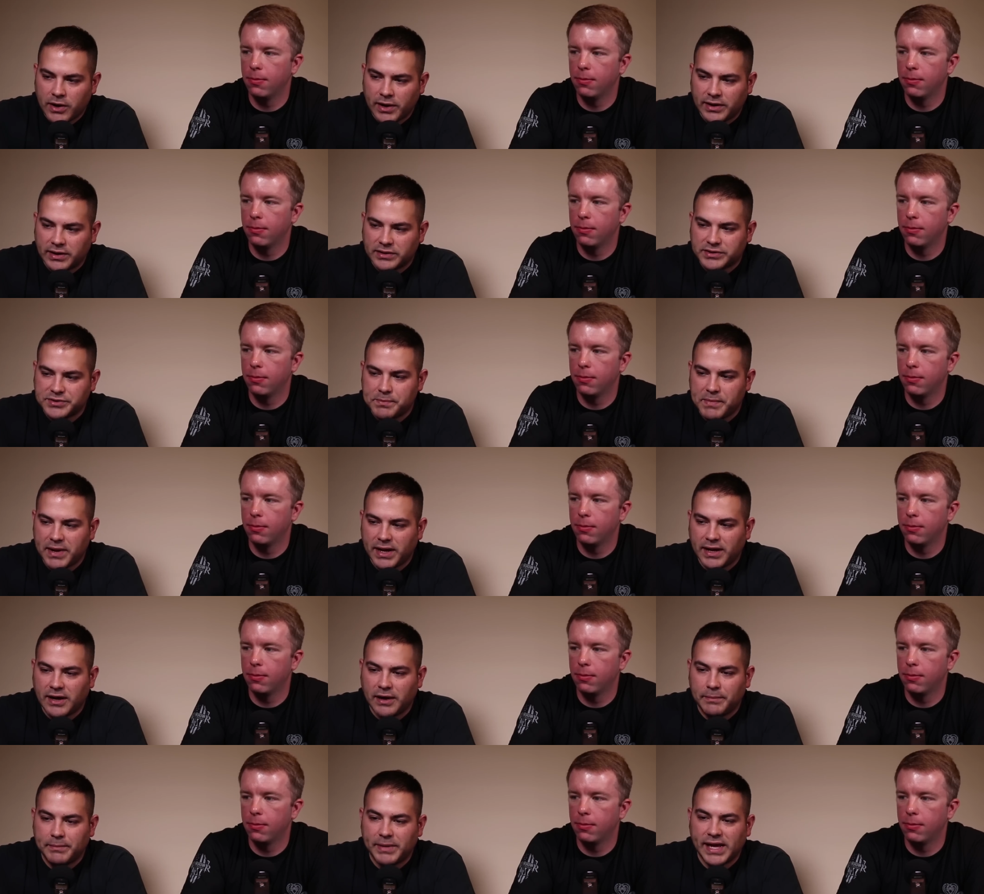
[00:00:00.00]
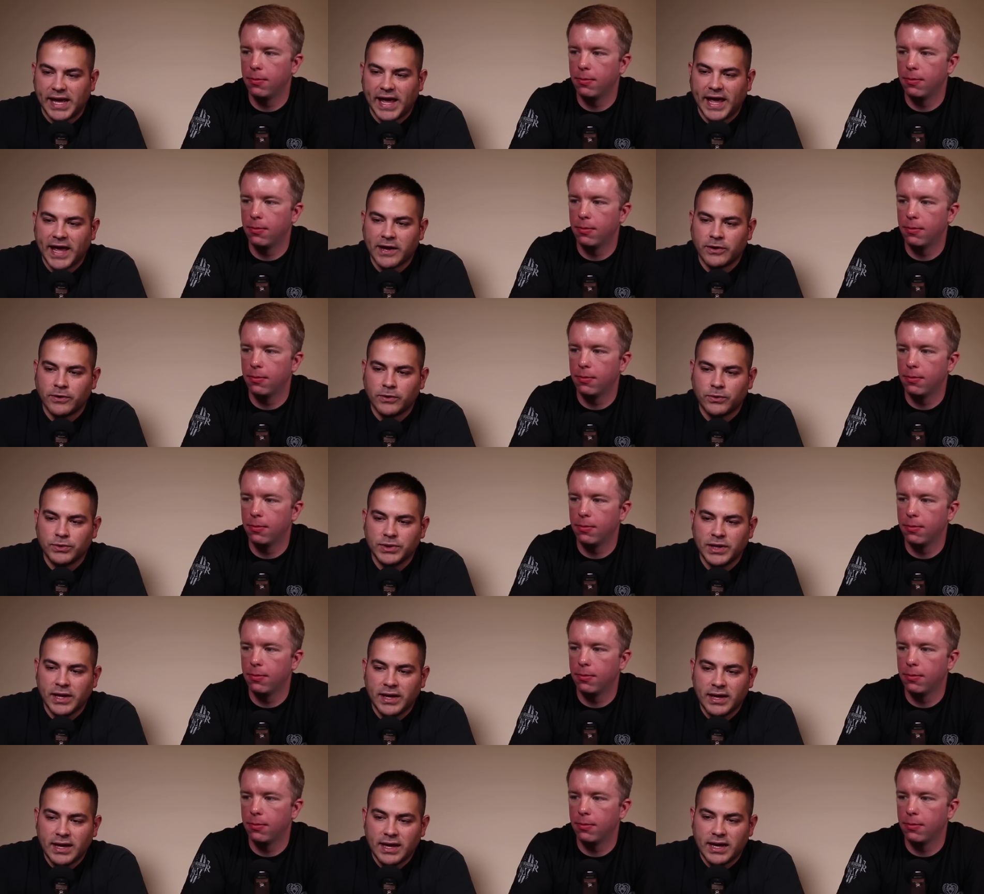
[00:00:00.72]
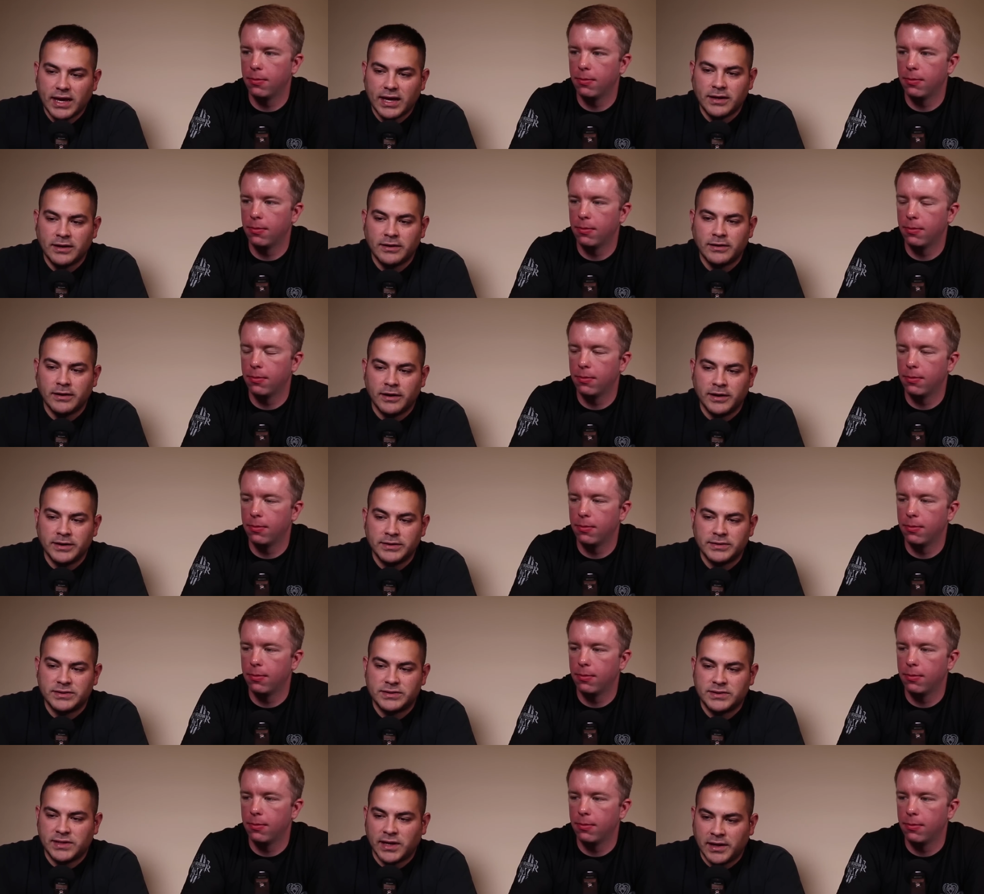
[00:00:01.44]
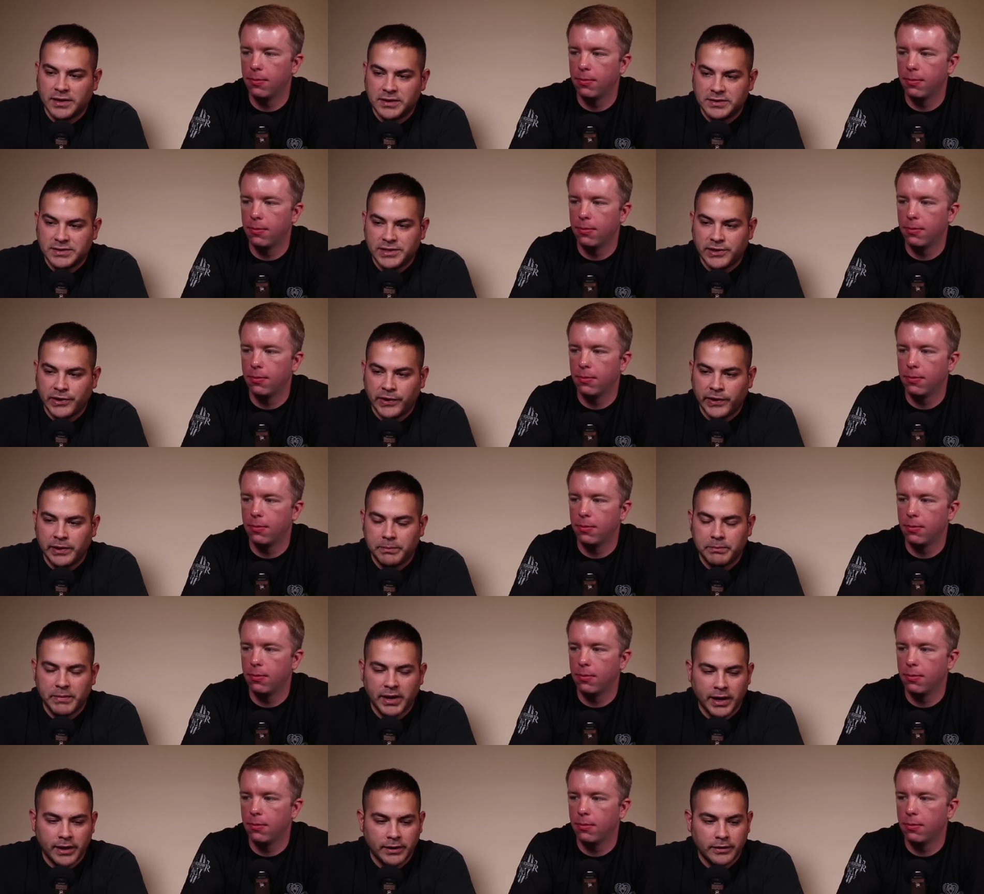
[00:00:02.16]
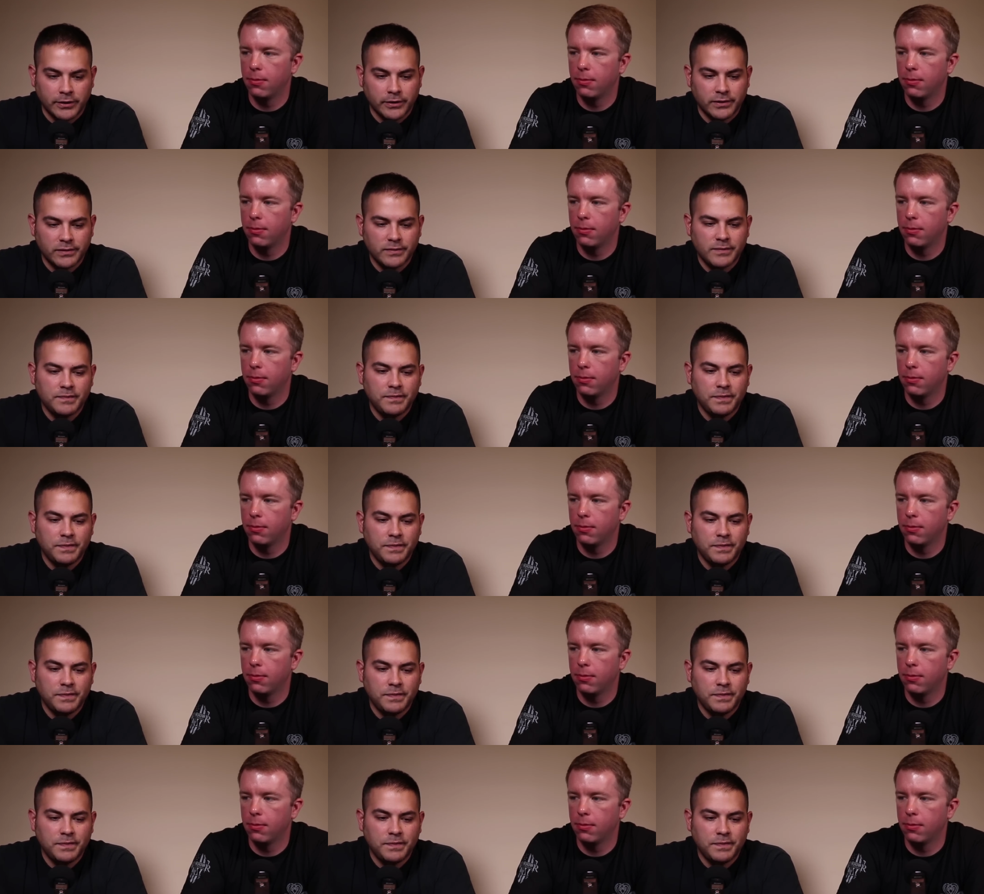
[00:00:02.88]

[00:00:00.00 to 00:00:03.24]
Speaker 1: products may not be handled in an unsanitary manner.